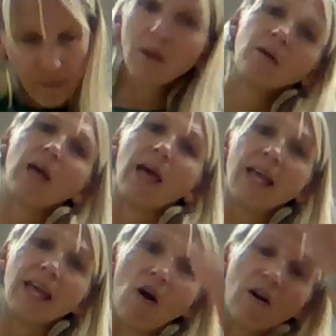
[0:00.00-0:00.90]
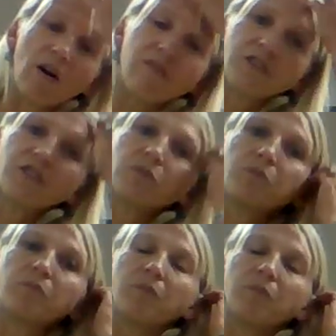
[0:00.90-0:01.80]
Hey, our first
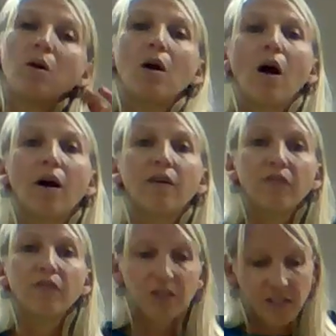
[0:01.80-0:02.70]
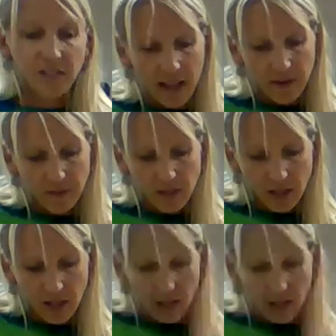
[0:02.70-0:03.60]
sound
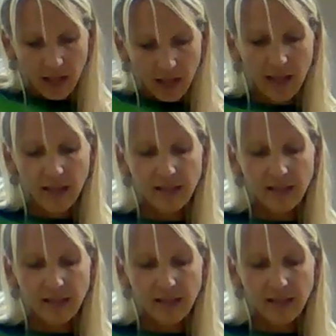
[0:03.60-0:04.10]
is